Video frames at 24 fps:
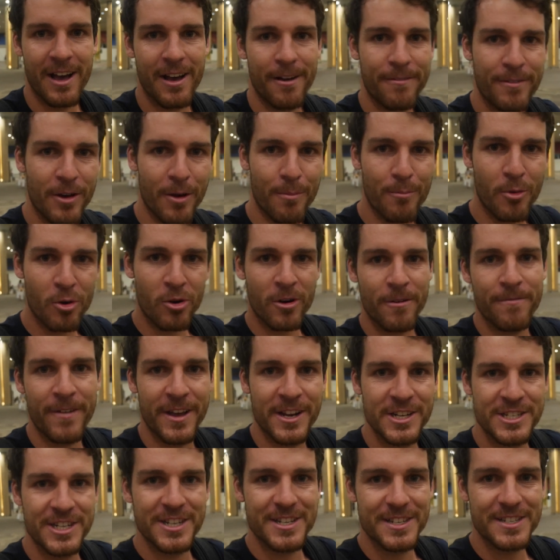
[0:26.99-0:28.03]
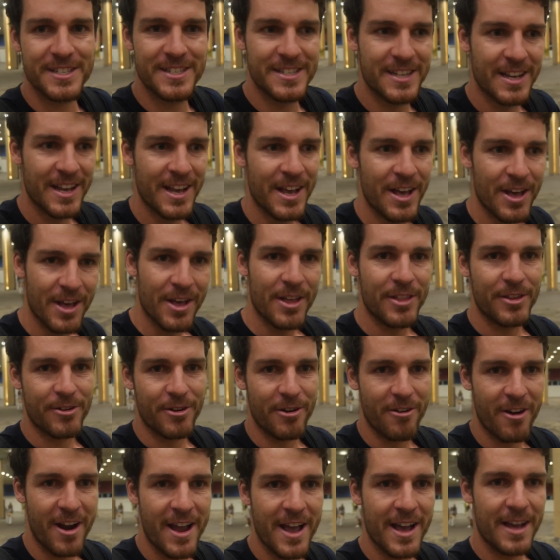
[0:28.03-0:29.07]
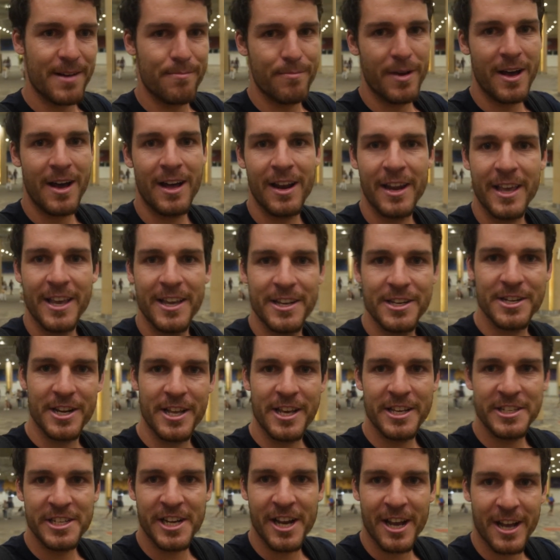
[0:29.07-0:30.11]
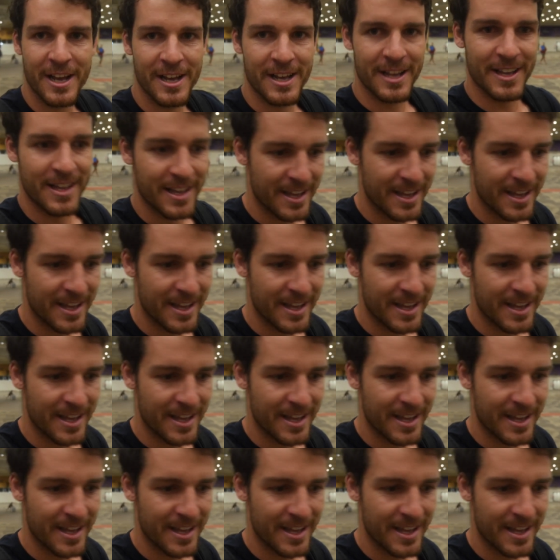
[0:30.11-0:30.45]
I've got more adventures throughout Bali, Indonesia.